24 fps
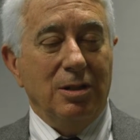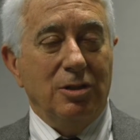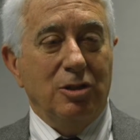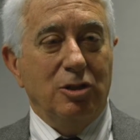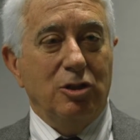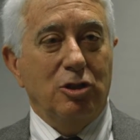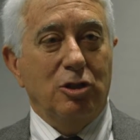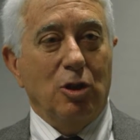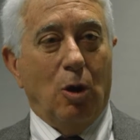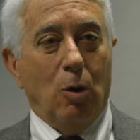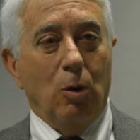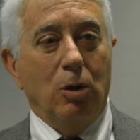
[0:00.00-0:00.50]

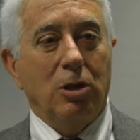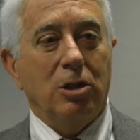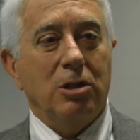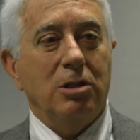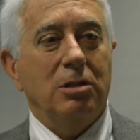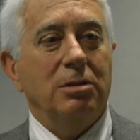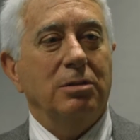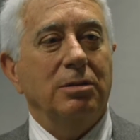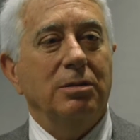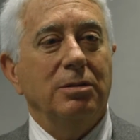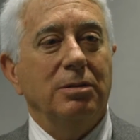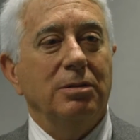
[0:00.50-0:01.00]

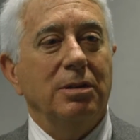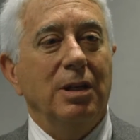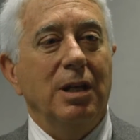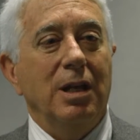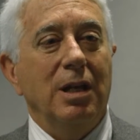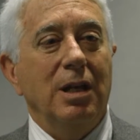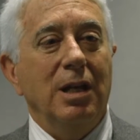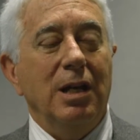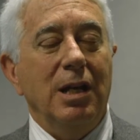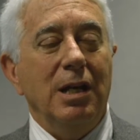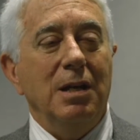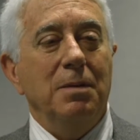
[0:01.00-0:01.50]
solar
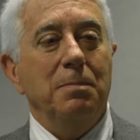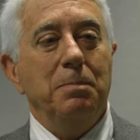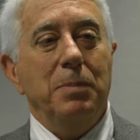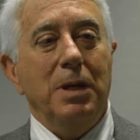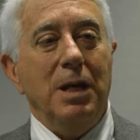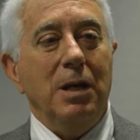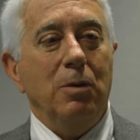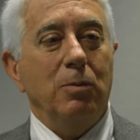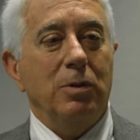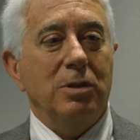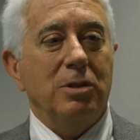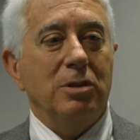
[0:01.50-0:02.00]

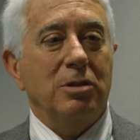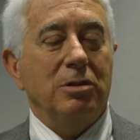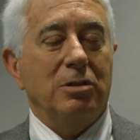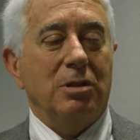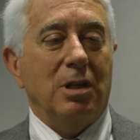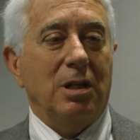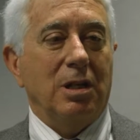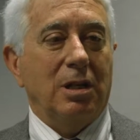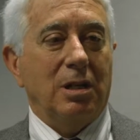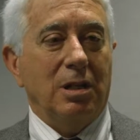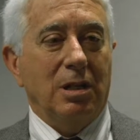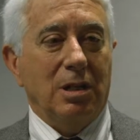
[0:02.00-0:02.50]
EMP, which is
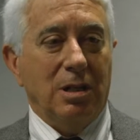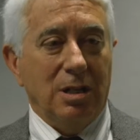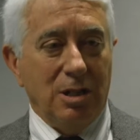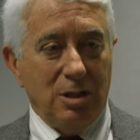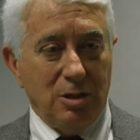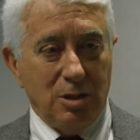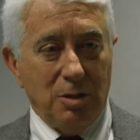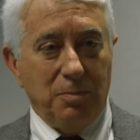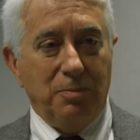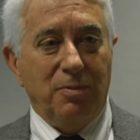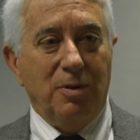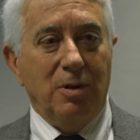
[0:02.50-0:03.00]
like
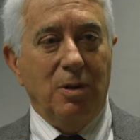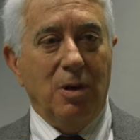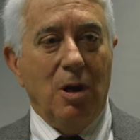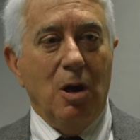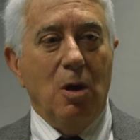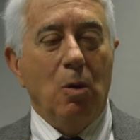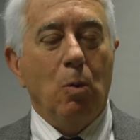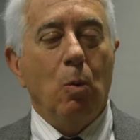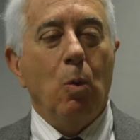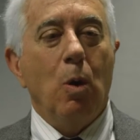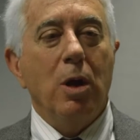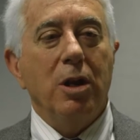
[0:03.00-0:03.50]

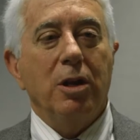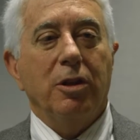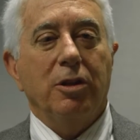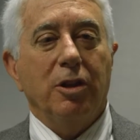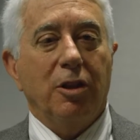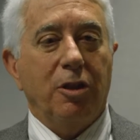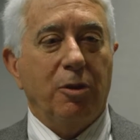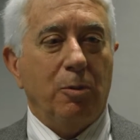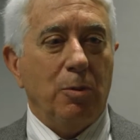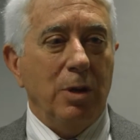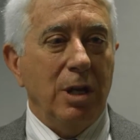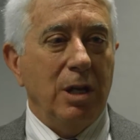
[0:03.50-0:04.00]
one of
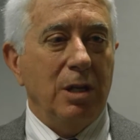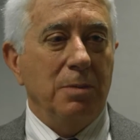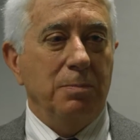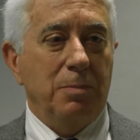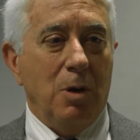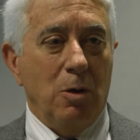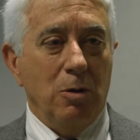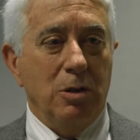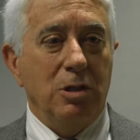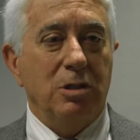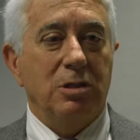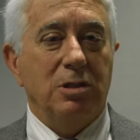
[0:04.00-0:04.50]
the three
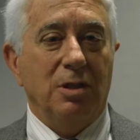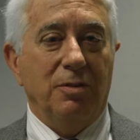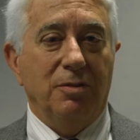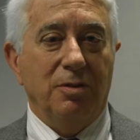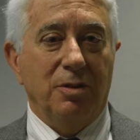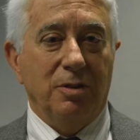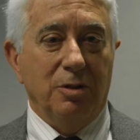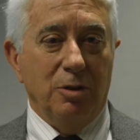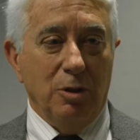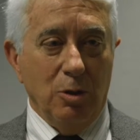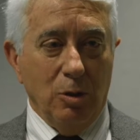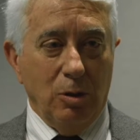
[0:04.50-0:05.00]
components
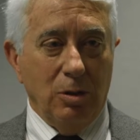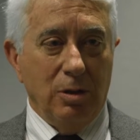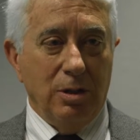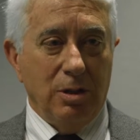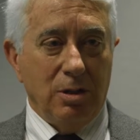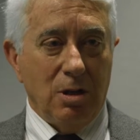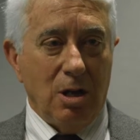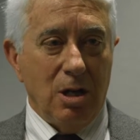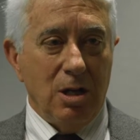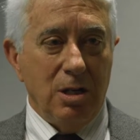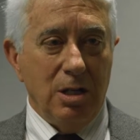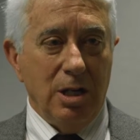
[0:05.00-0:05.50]
of
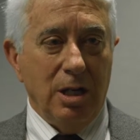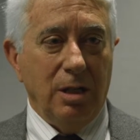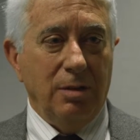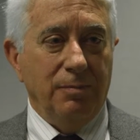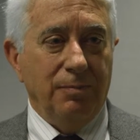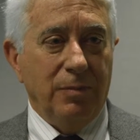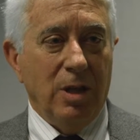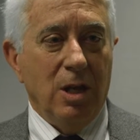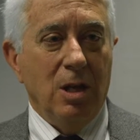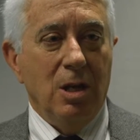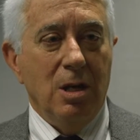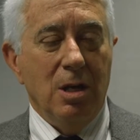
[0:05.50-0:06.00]
nuclear hardening.
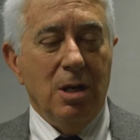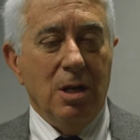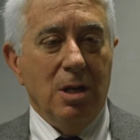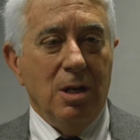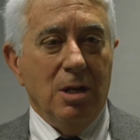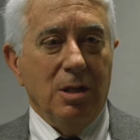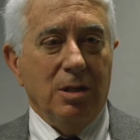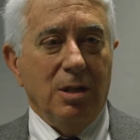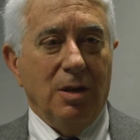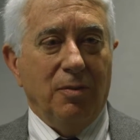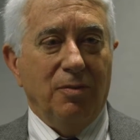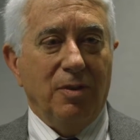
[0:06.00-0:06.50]

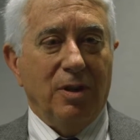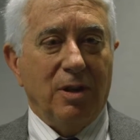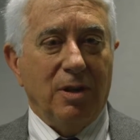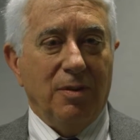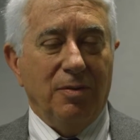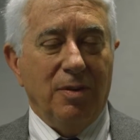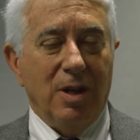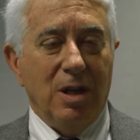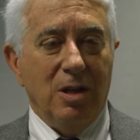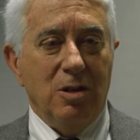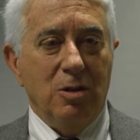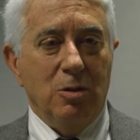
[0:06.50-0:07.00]
They figure
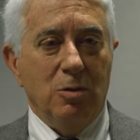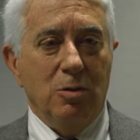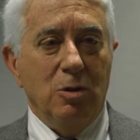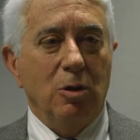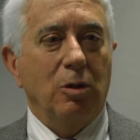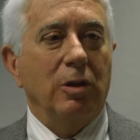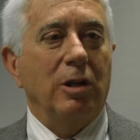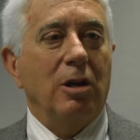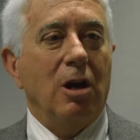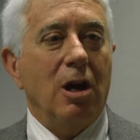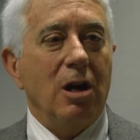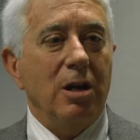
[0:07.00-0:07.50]
if they do
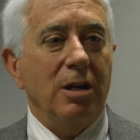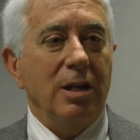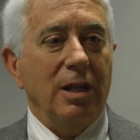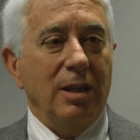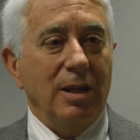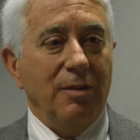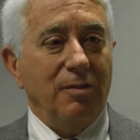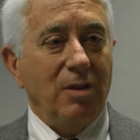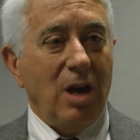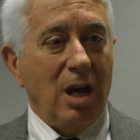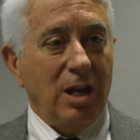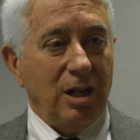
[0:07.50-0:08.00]
nuclear
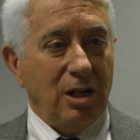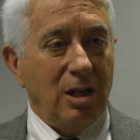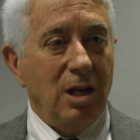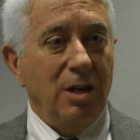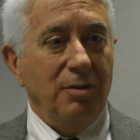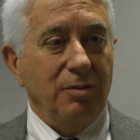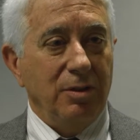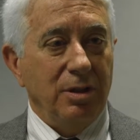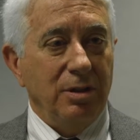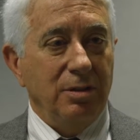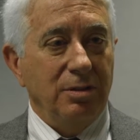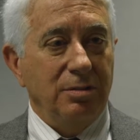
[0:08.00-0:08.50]
hardening, they've got it
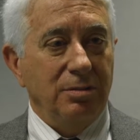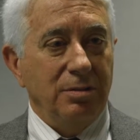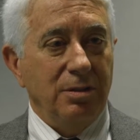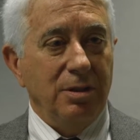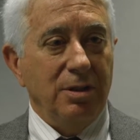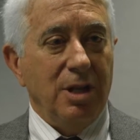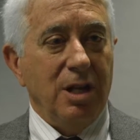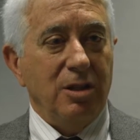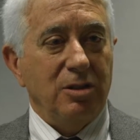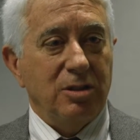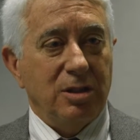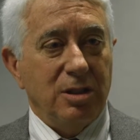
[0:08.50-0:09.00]
covered,
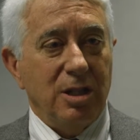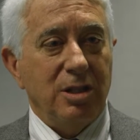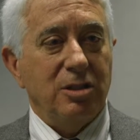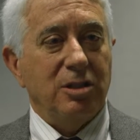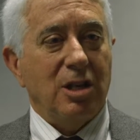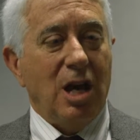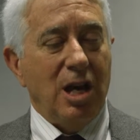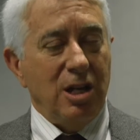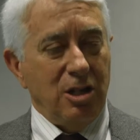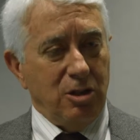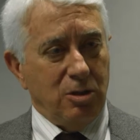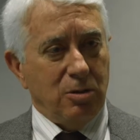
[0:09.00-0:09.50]
and that's
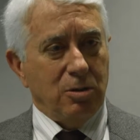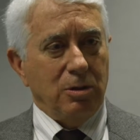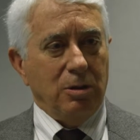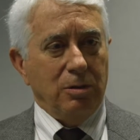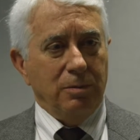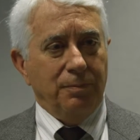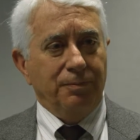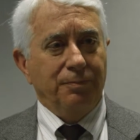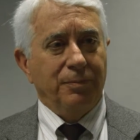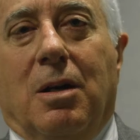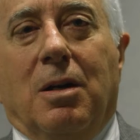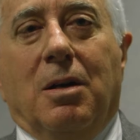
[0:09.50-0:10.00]
kind of
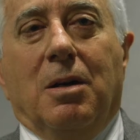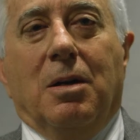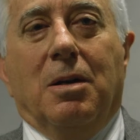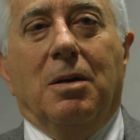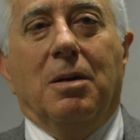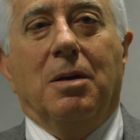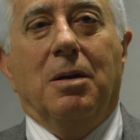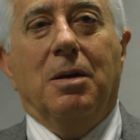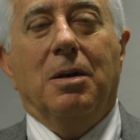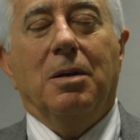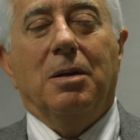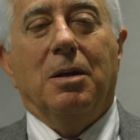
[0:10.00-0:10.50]
true.
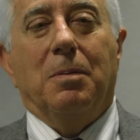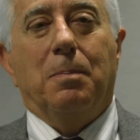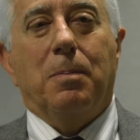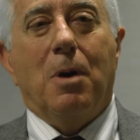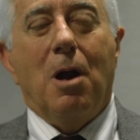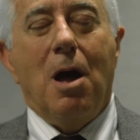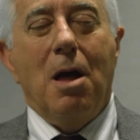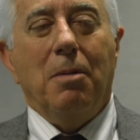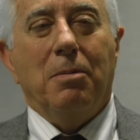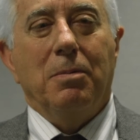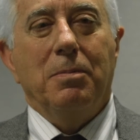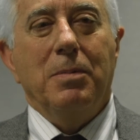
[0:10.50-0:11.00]
The
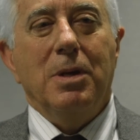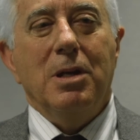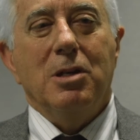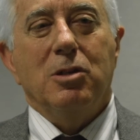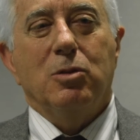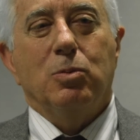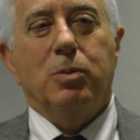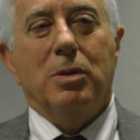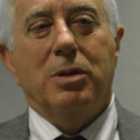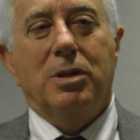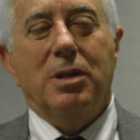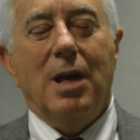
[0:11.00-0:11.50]
problem
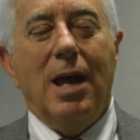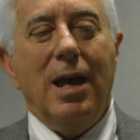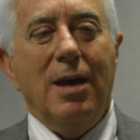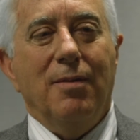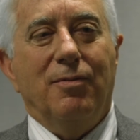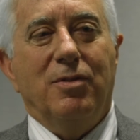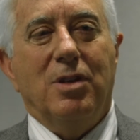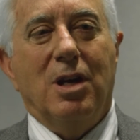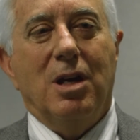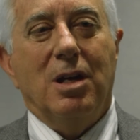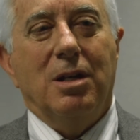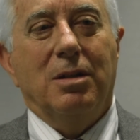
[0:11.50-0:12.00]
is what they
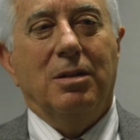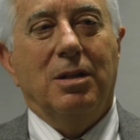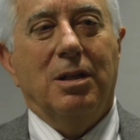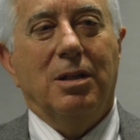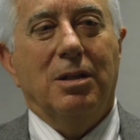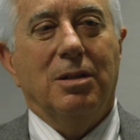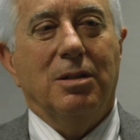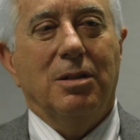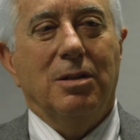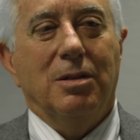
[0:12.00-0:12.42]
have done